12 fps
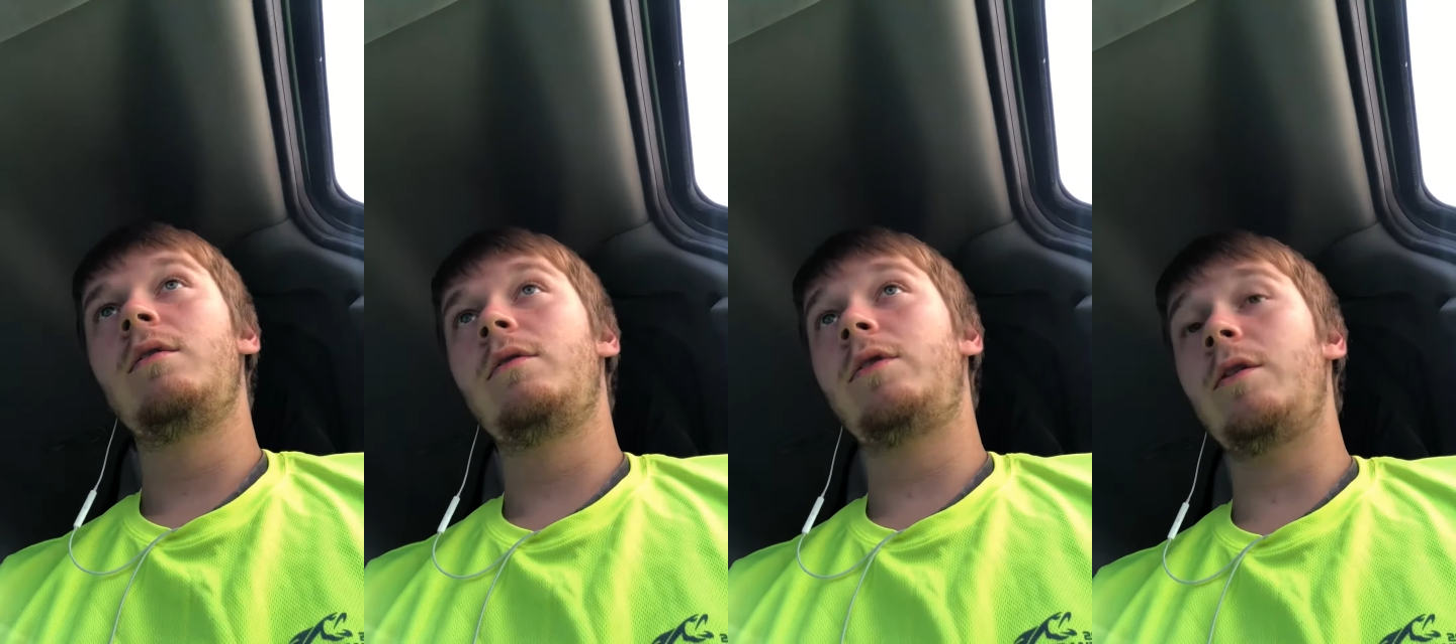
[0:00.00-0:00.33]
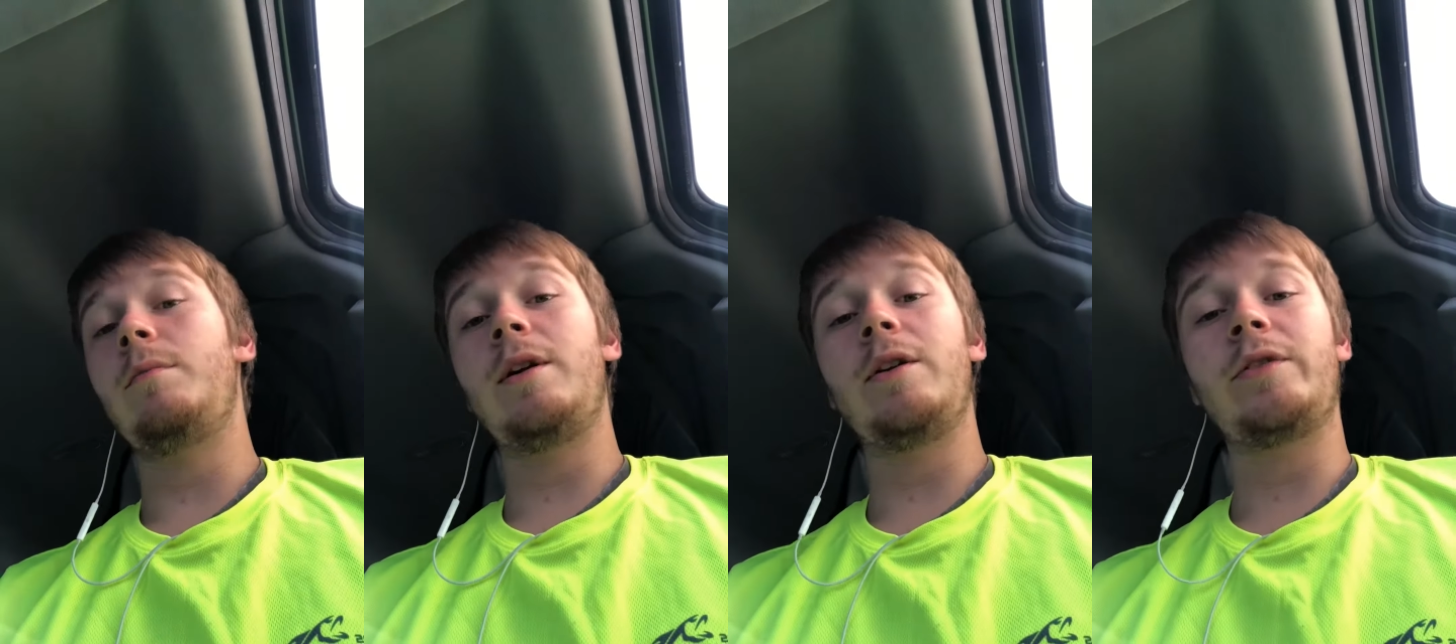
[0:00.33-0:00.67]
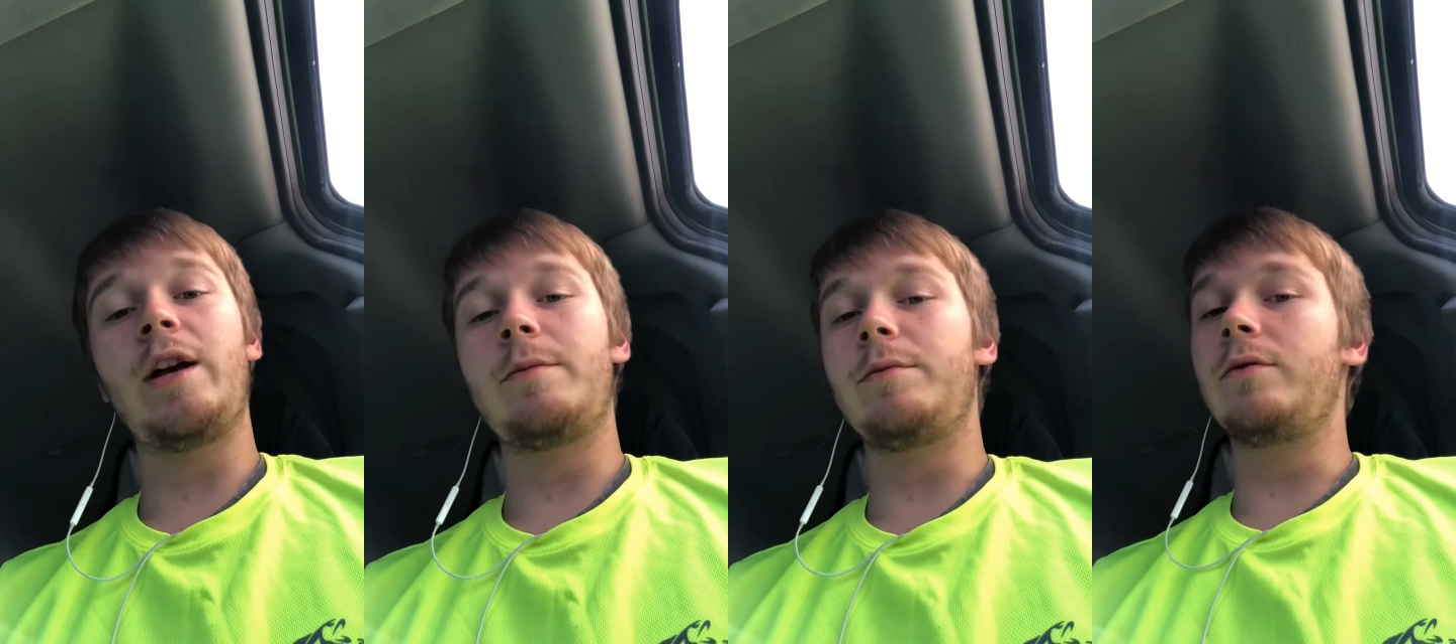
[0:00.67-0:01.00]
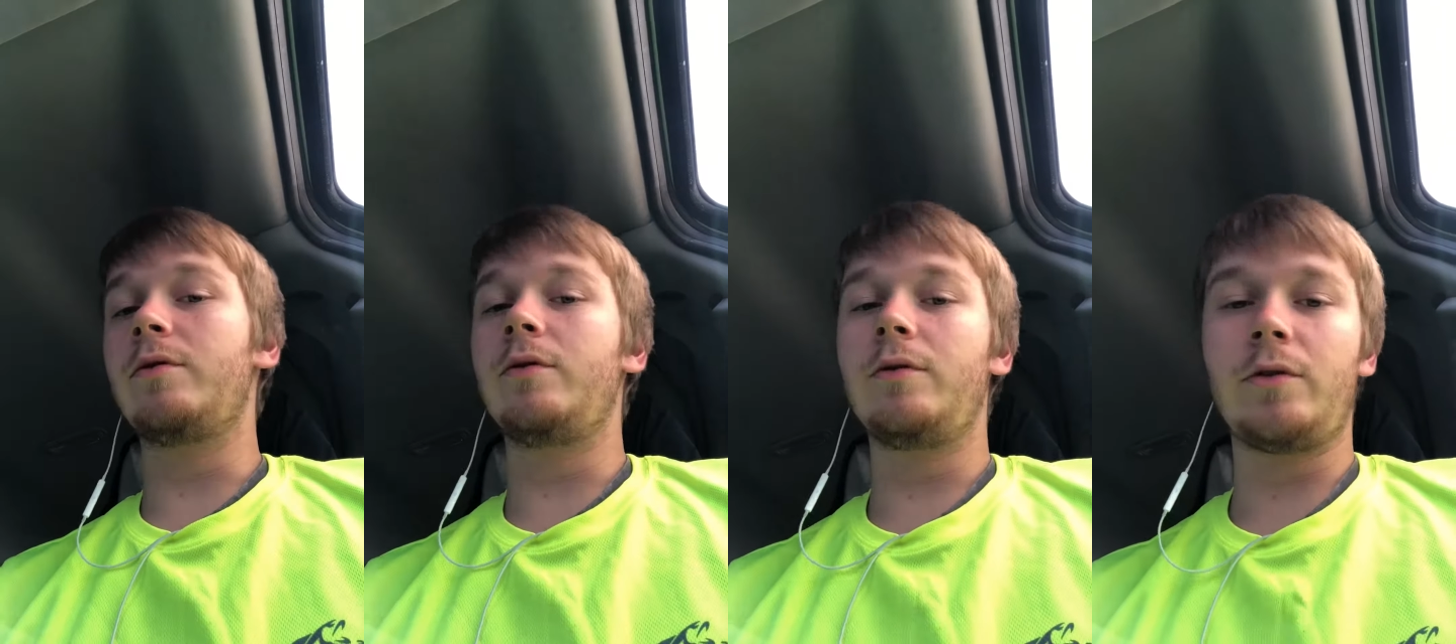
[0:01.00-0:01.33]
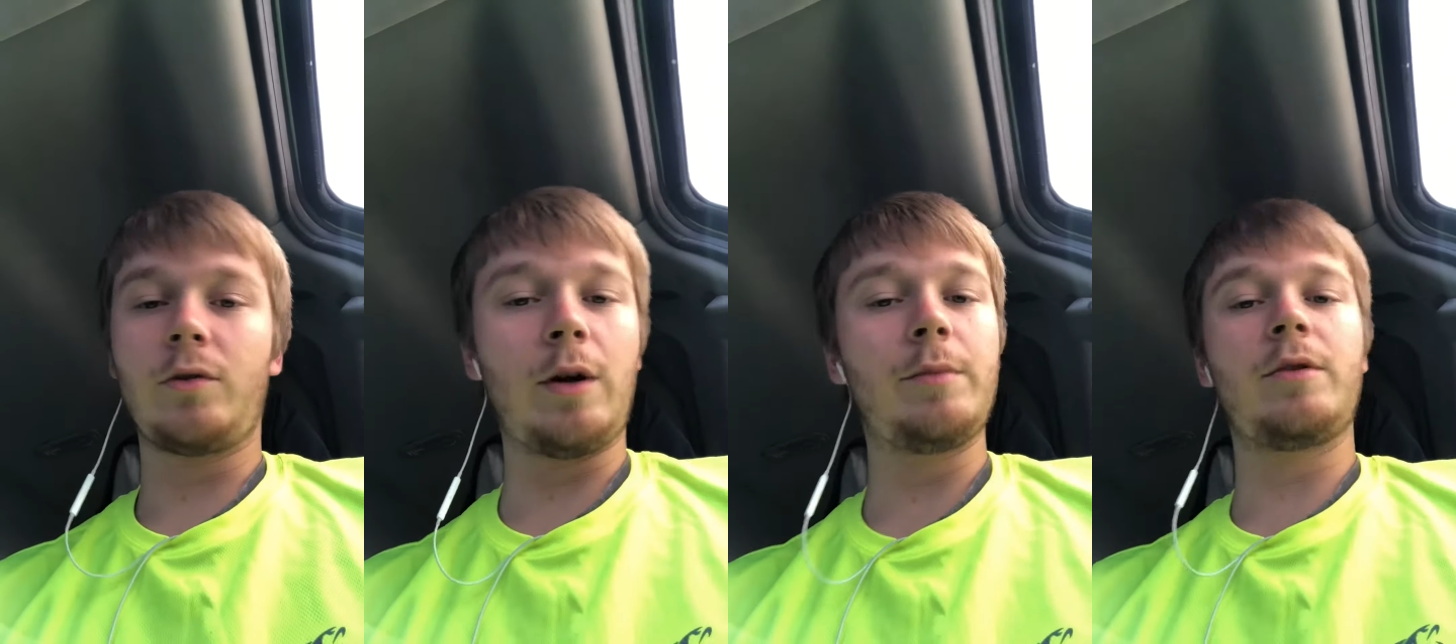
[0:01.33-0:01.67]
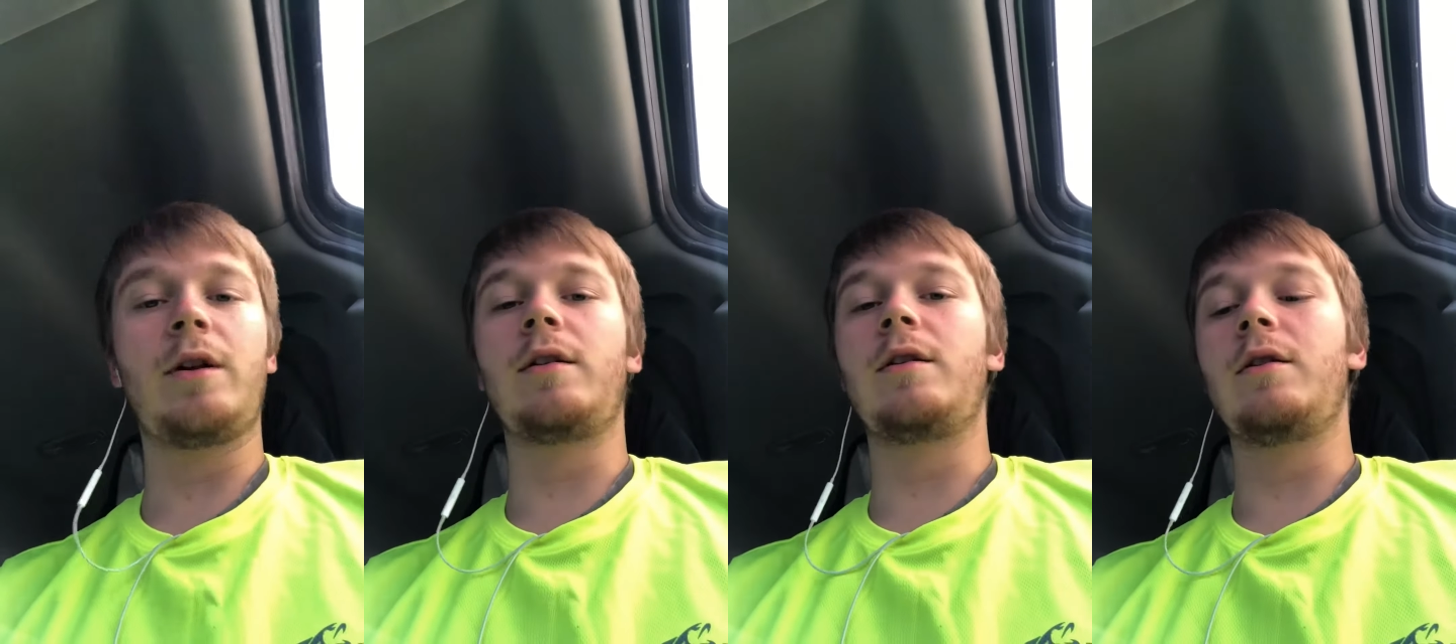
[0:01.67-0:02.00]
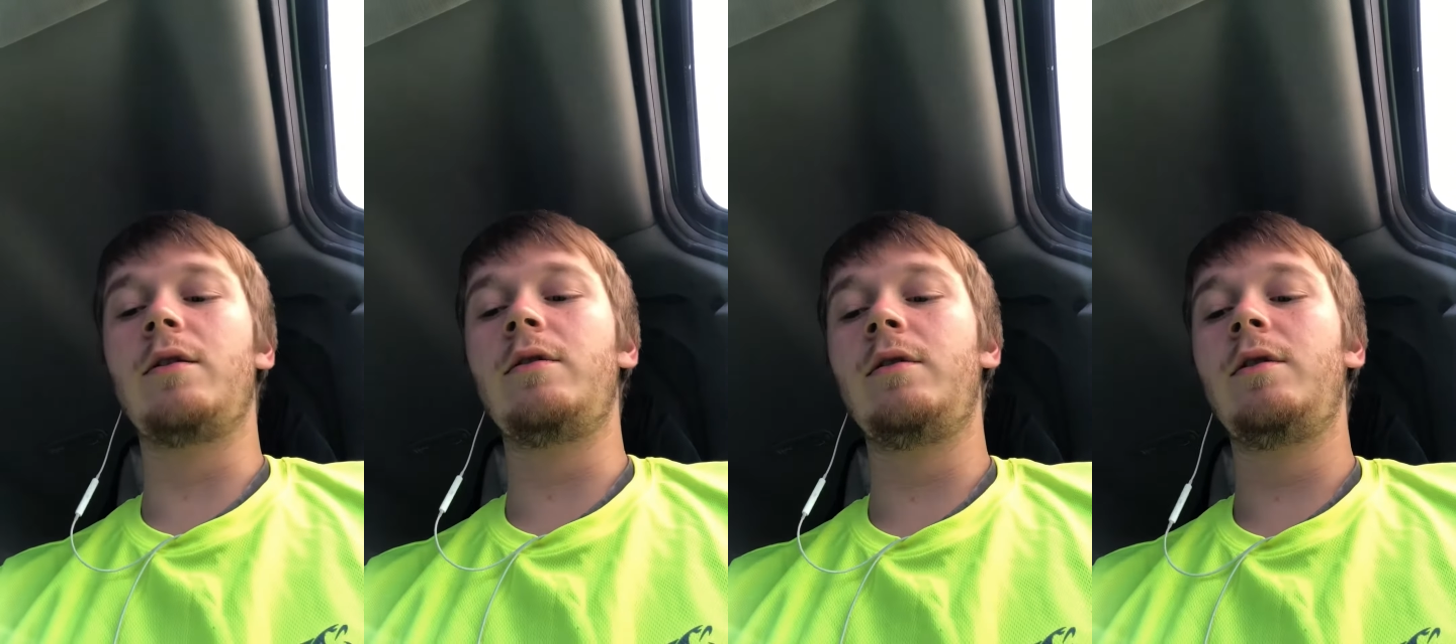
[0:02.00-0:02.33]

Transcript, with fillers: Something else happens, swipe the credit card.